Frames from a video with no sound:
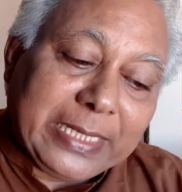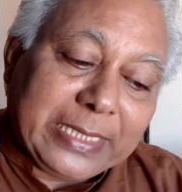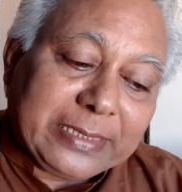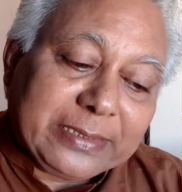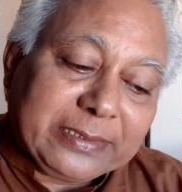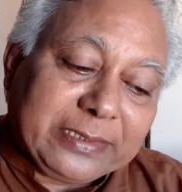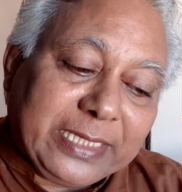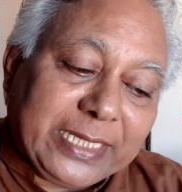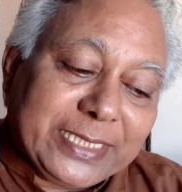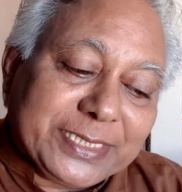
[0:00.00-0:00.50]

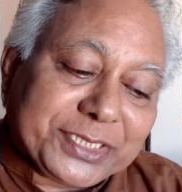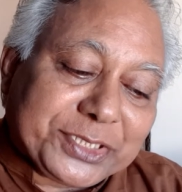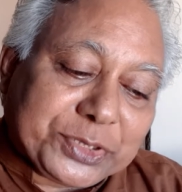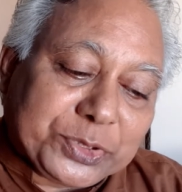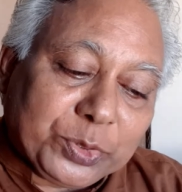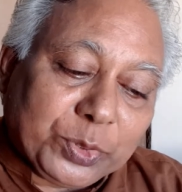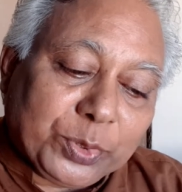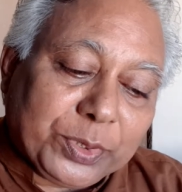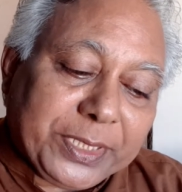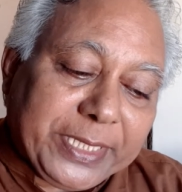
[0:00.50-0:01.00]
these
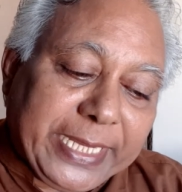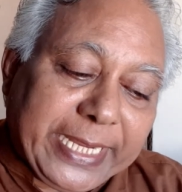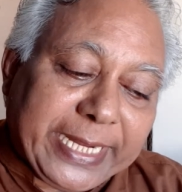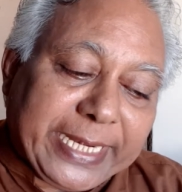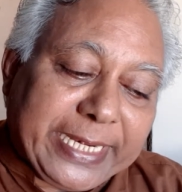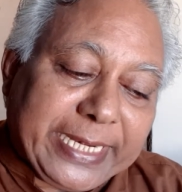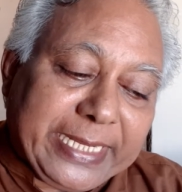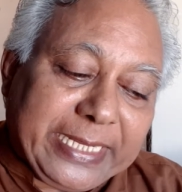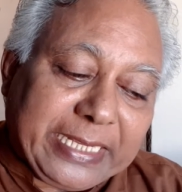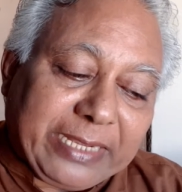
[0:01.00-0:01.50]
two E
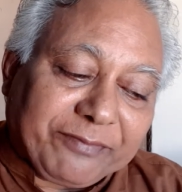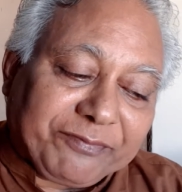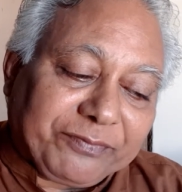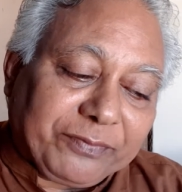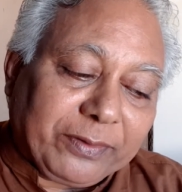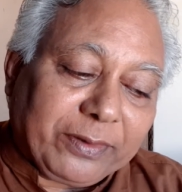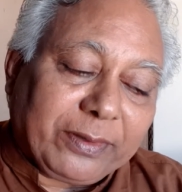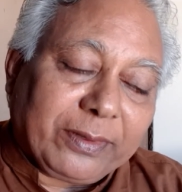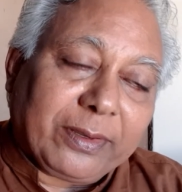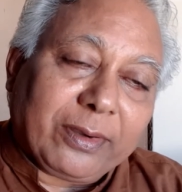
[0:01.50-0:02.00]
and F
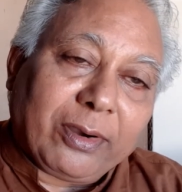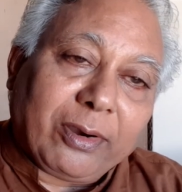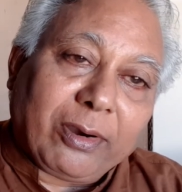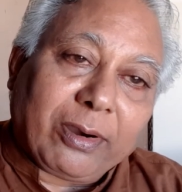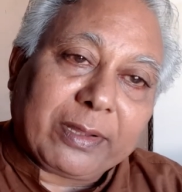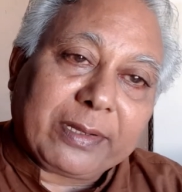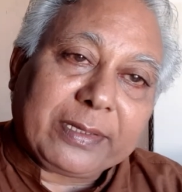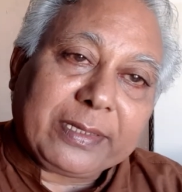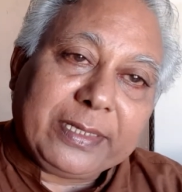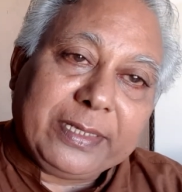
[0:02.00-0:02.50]

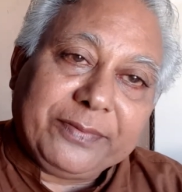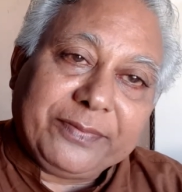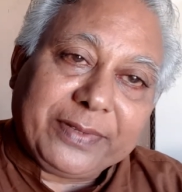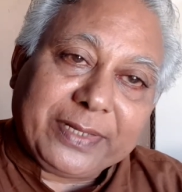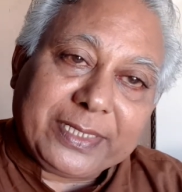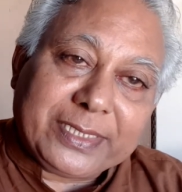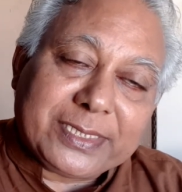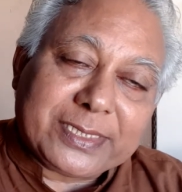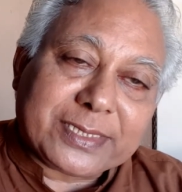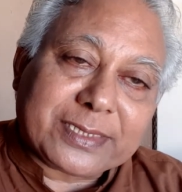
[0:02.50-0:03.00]
are
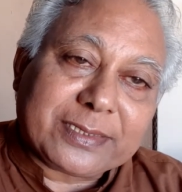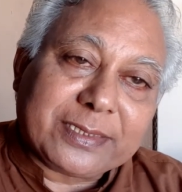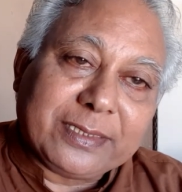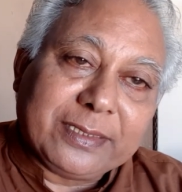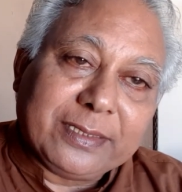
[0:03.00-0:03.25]
events,